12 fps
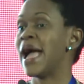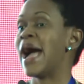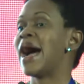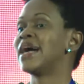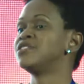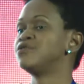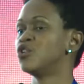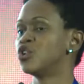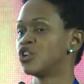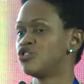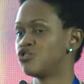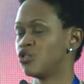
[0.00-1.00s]
has full
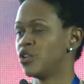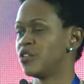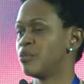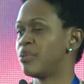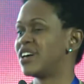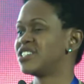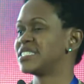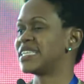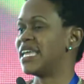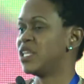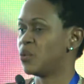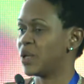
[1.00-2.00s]
control of the project
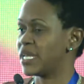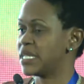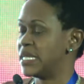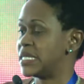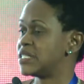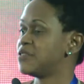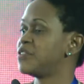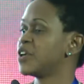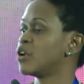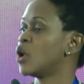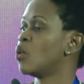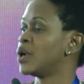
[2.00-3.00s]
anyway to
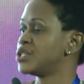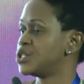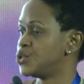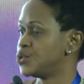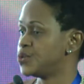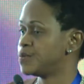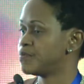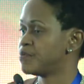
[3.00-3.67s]
figure out what to do.